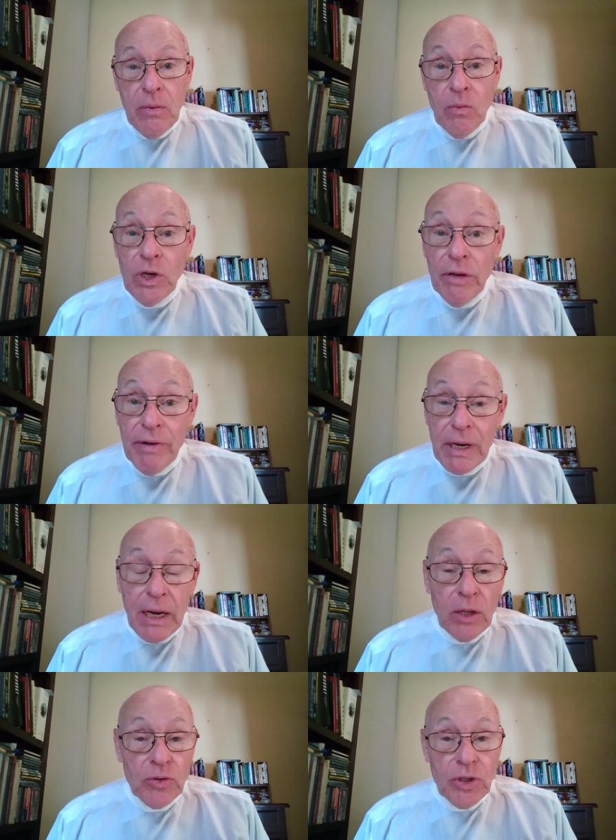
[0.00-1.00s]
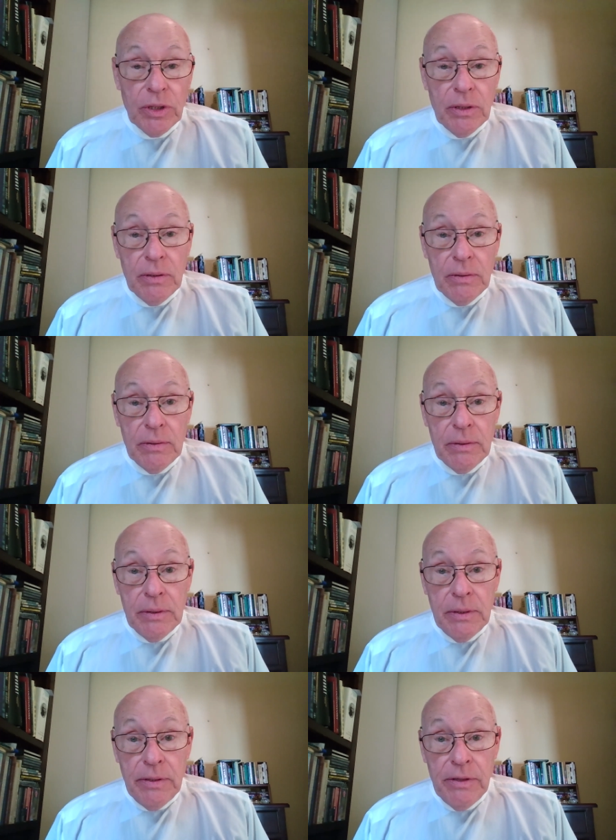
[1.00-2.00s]
We live in a culture
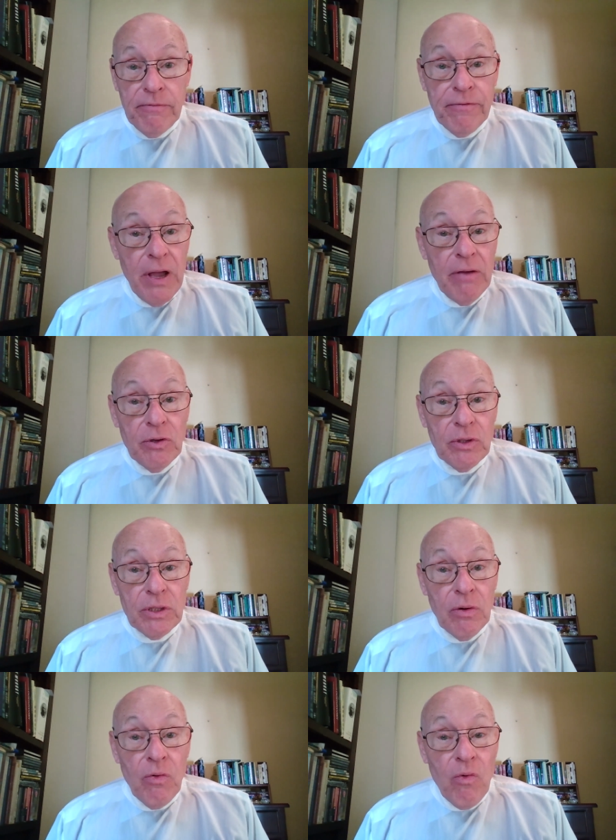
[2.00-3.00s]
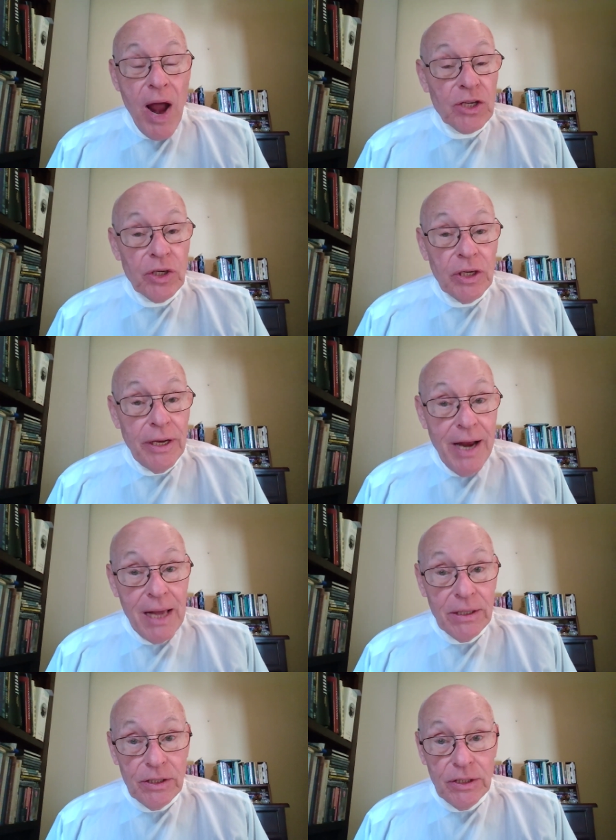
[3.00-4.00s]
that favors rational
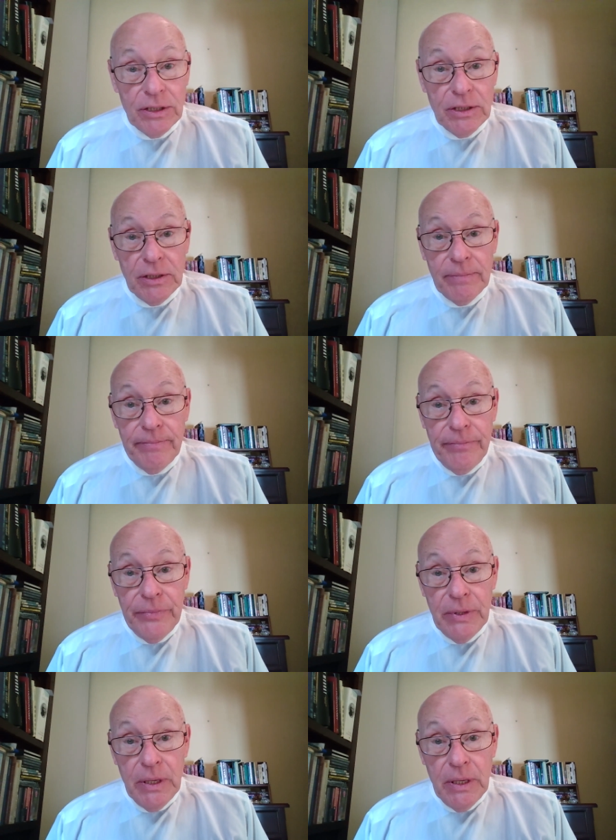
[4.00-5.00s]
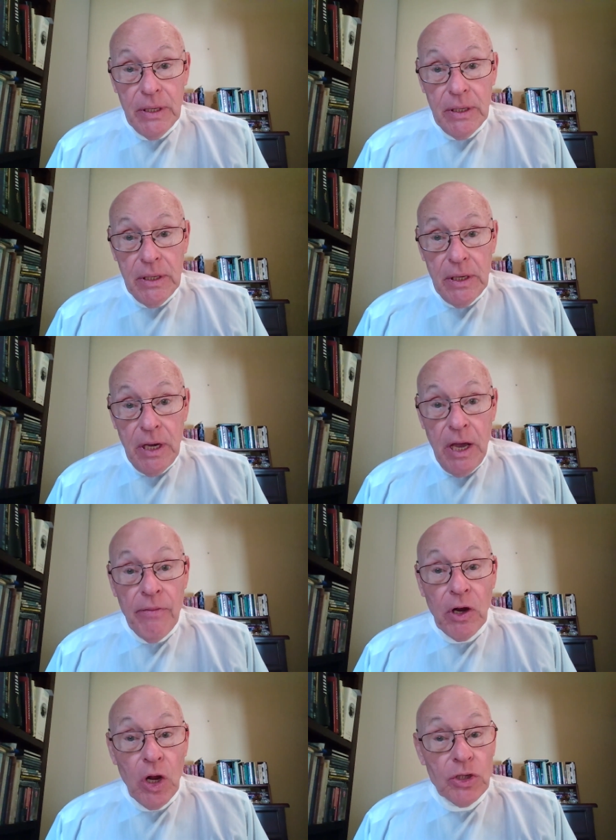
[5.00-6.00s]
analysis and
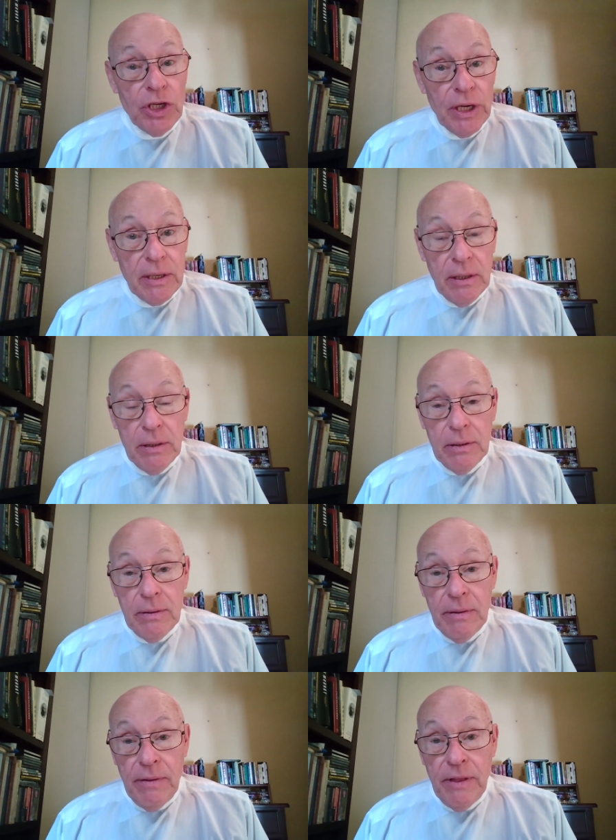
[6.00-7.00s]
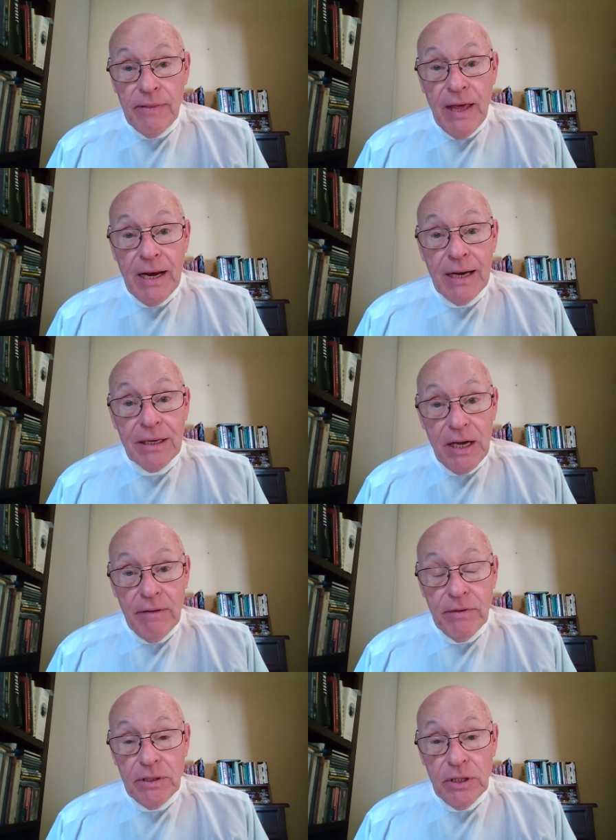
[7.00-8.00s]
the logic that
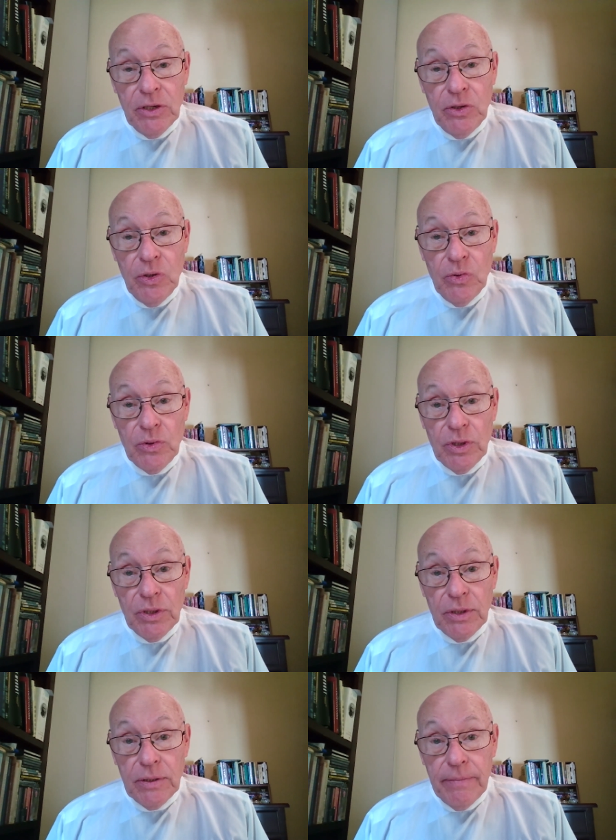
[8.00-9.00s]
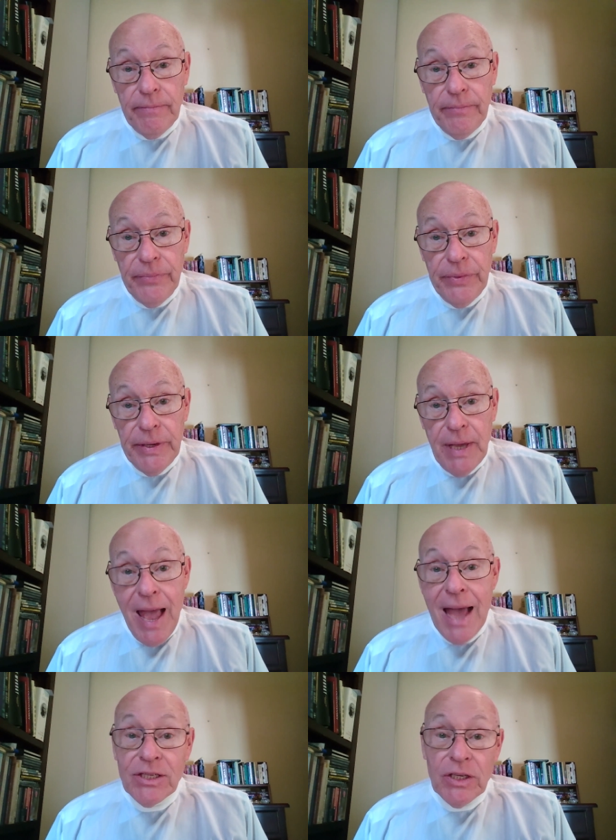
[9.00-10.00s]
uncovers and uses,
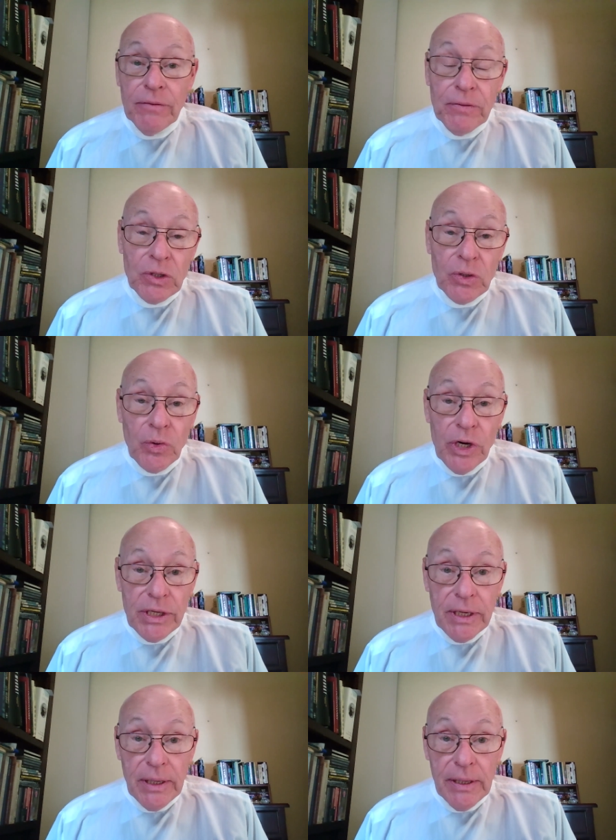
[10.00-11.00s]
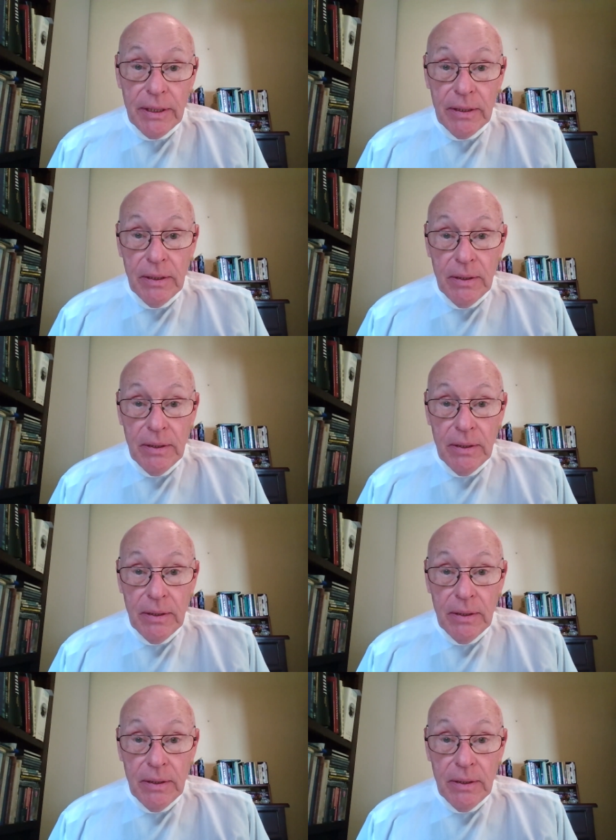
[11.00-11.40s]
as if storytelling